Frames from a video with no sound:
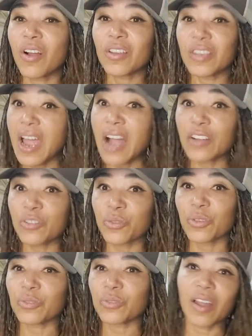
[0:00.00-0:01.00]

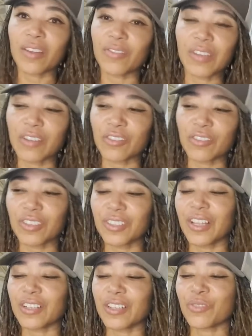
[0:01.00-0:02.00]
Natural, not even natural, because
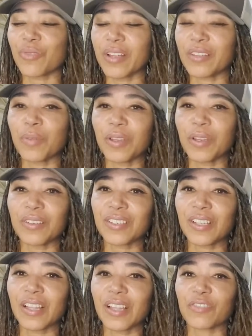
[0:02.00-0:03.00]
that's right, it's been
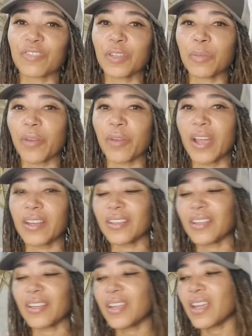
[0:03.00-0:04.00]
selectively bred and
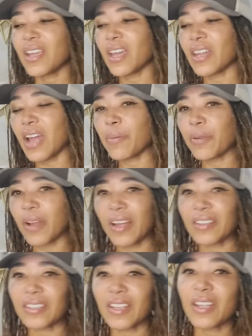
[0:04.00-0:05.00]
and
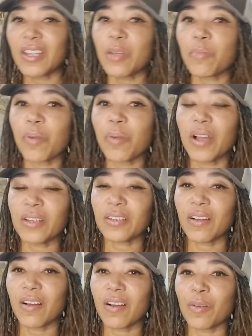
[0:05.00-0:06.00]
hybridized, but
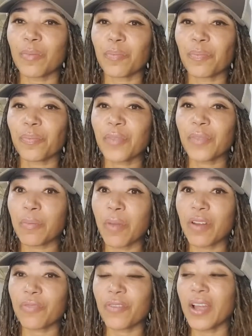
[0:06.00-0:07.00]
um and
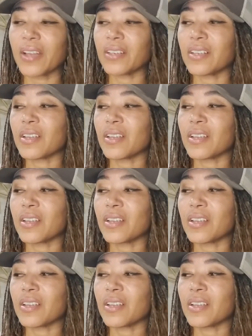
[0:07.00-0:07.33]
modified.